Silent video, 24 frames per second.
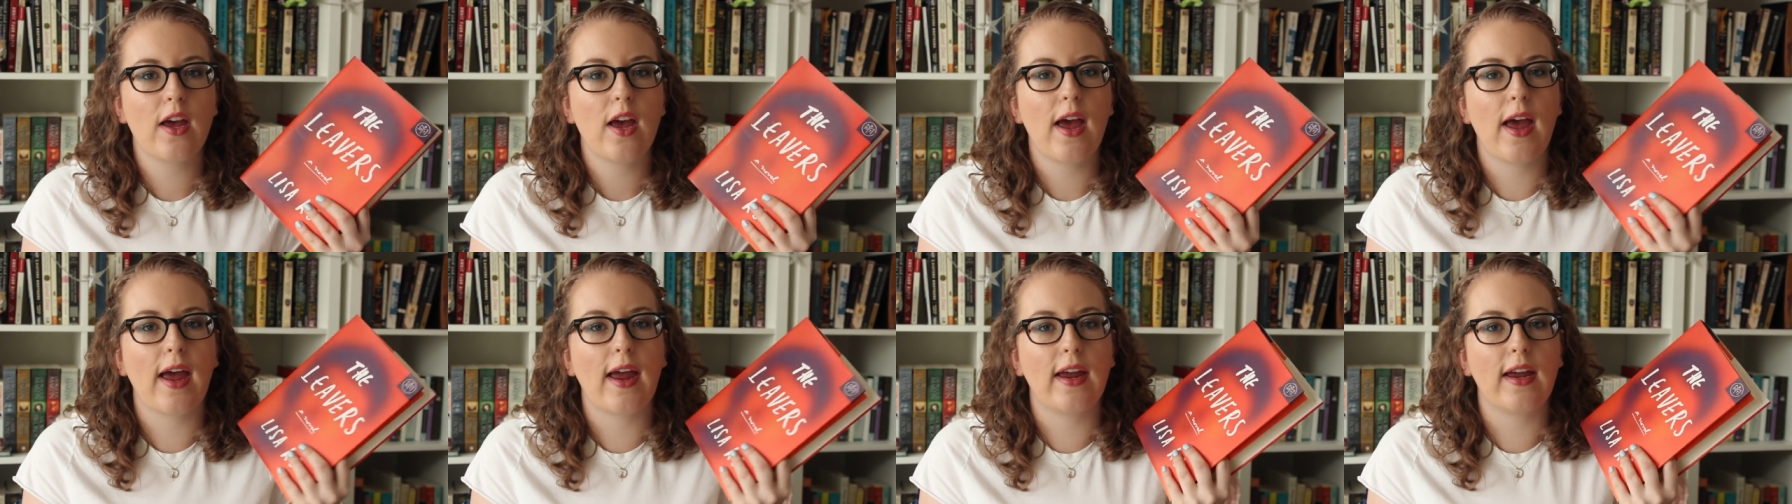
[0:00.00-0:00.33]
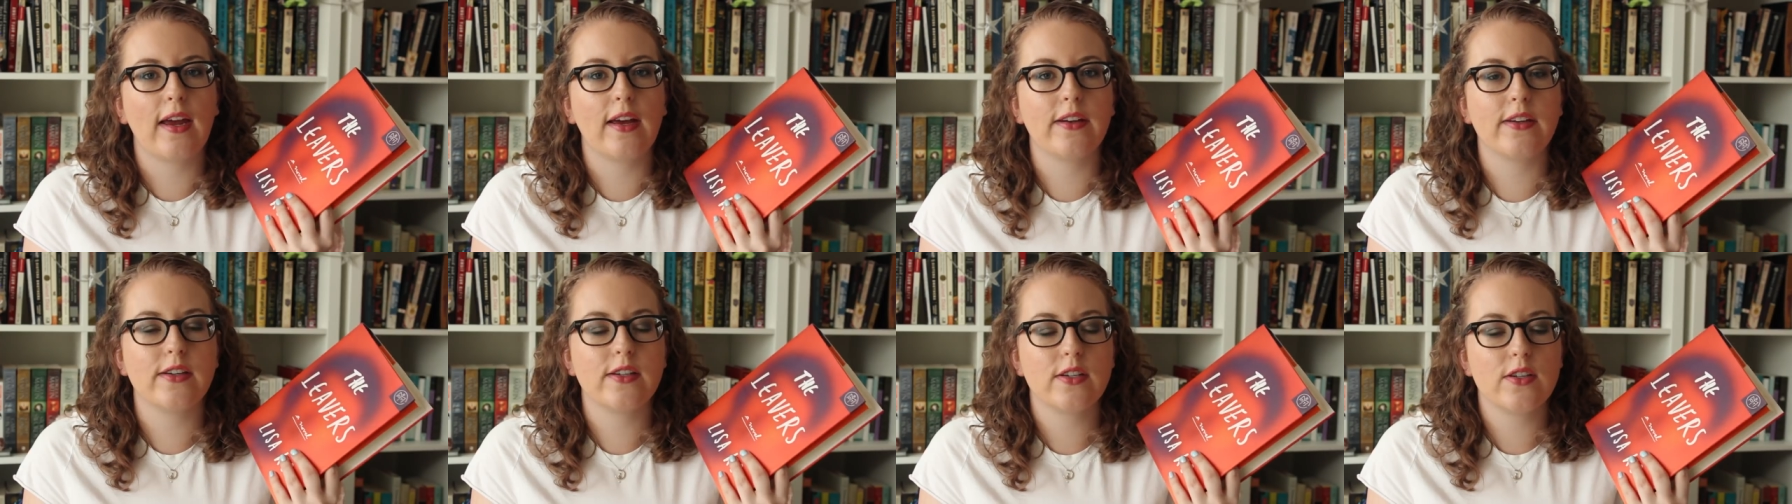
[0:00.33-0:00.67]

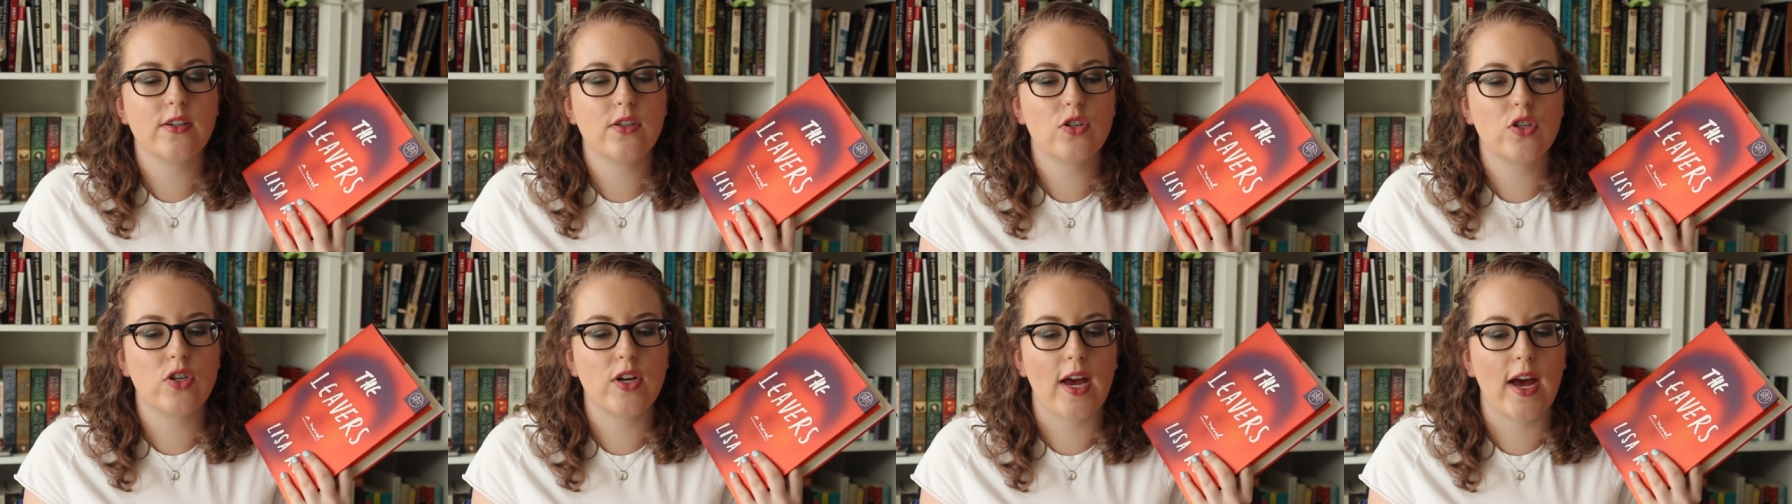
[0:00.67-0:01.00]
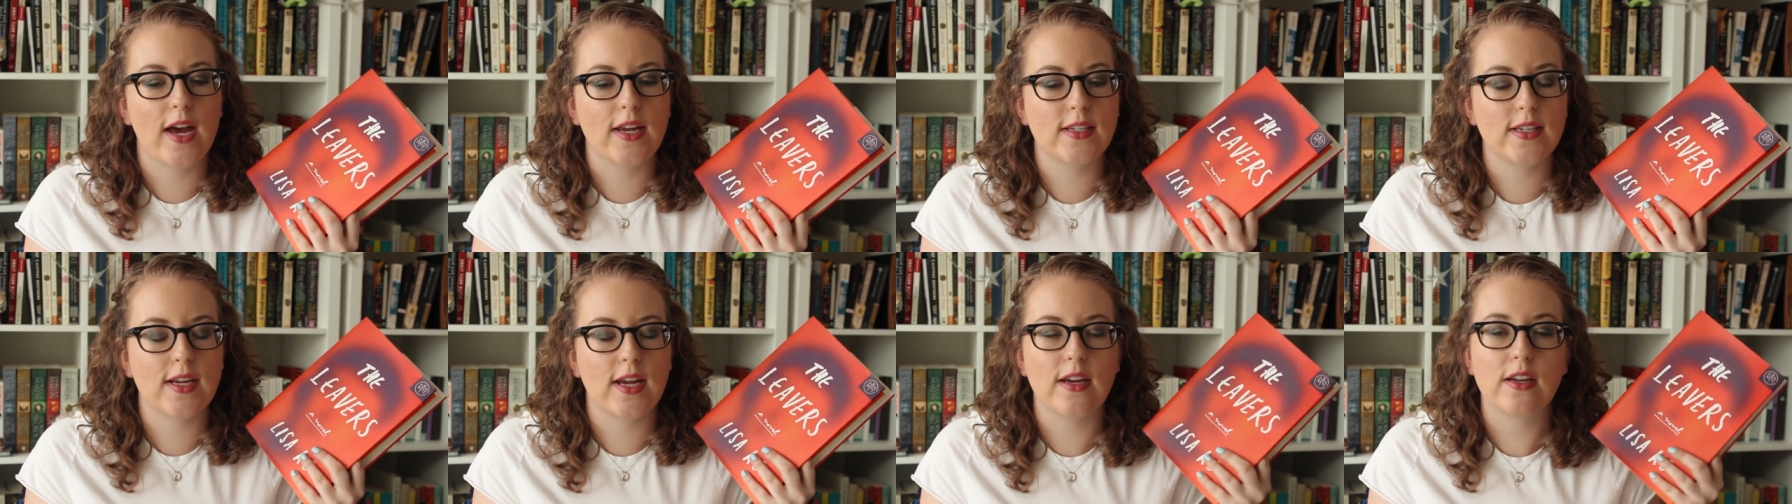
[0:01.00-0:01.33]
and she
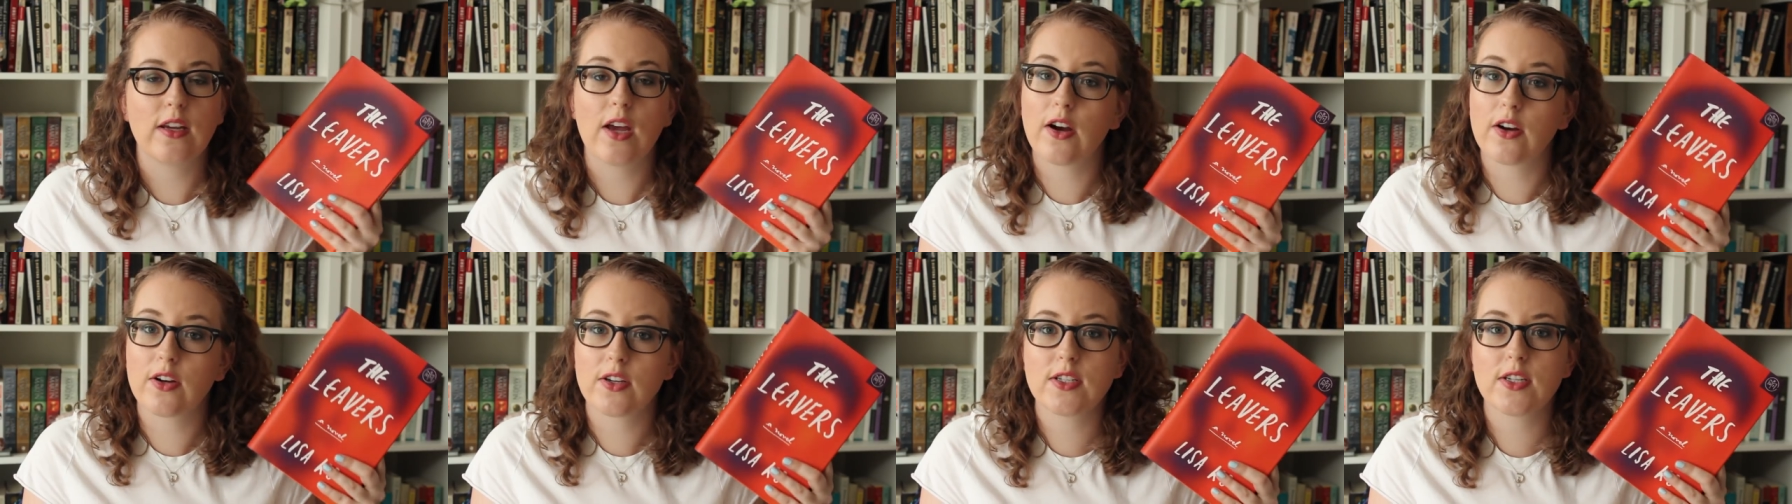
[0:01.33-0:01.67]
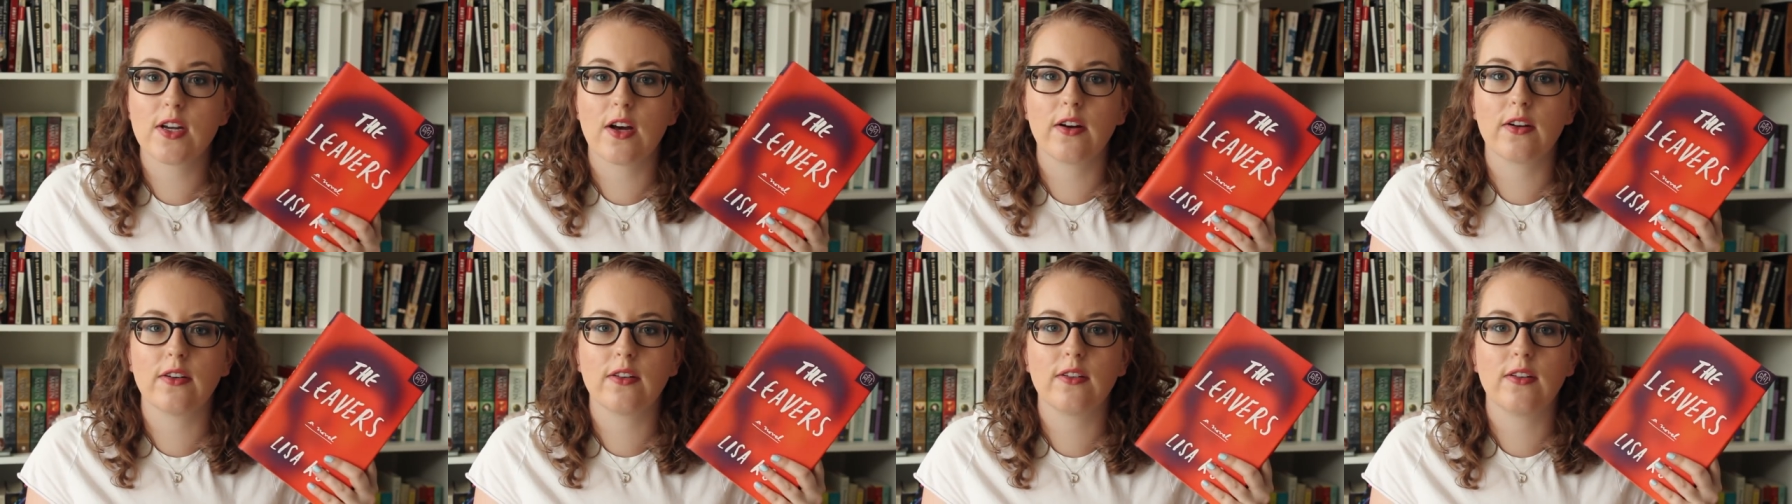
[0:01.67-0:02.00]
has a young
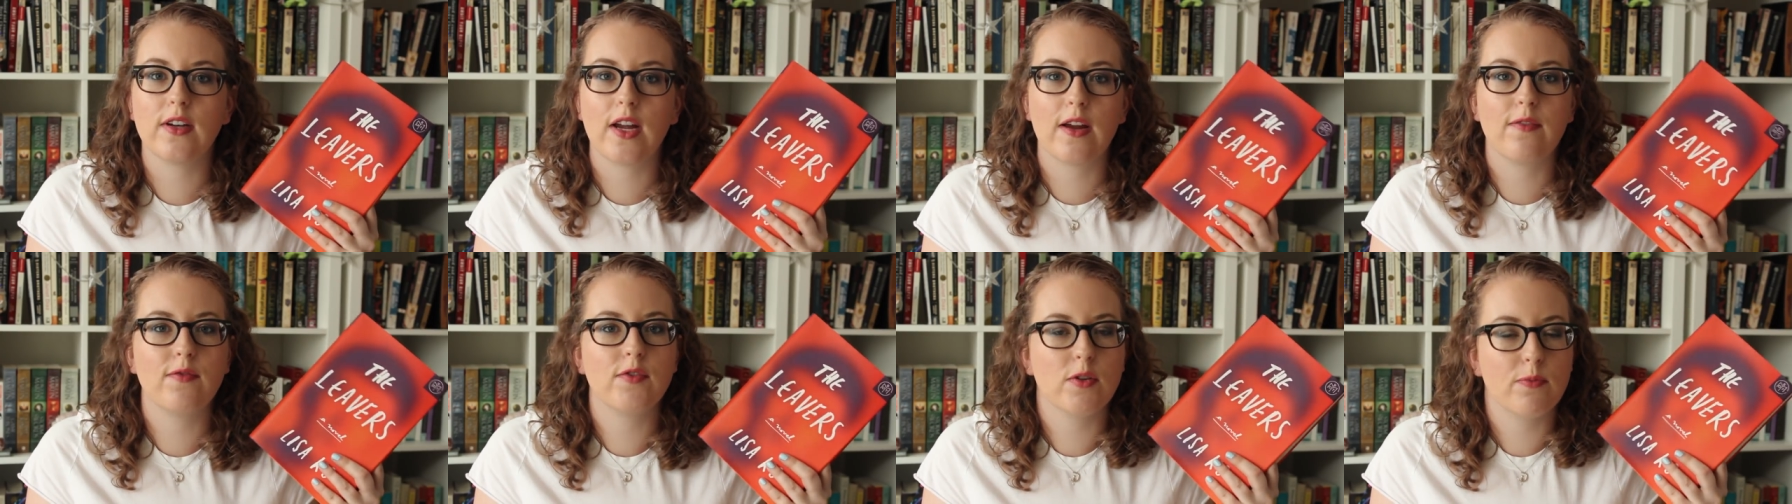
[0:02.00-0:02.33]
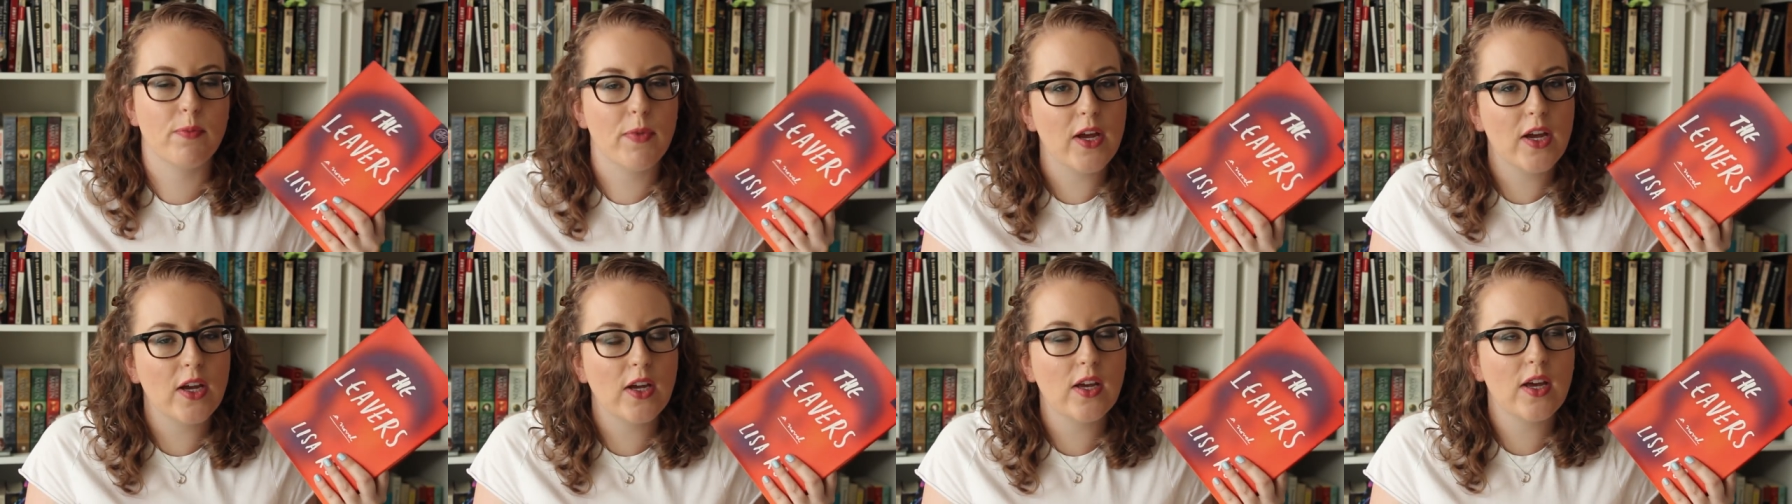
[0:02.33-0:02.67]
son named
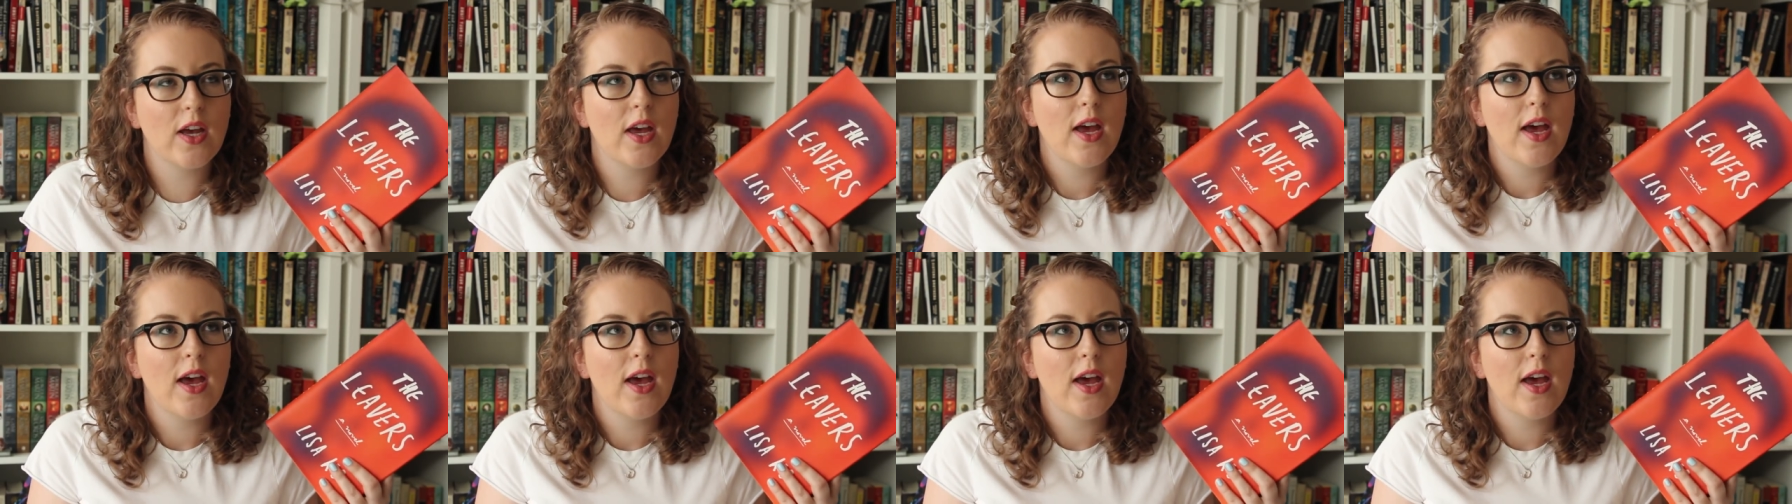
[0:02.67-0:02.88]
Dominguez,